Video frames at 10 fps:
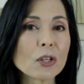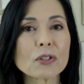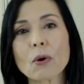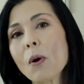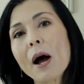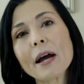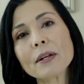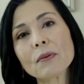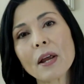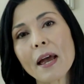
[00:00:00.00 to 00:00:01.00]
so I
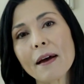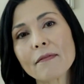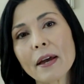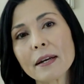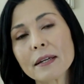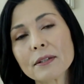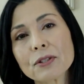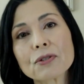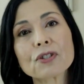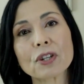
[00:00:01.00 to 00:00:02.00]
don't have any
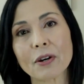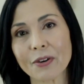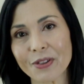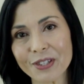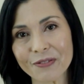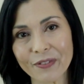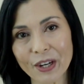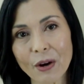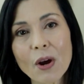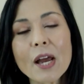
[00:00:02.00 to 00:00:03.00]
to share in this
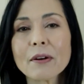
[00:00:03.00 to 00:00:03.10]
video.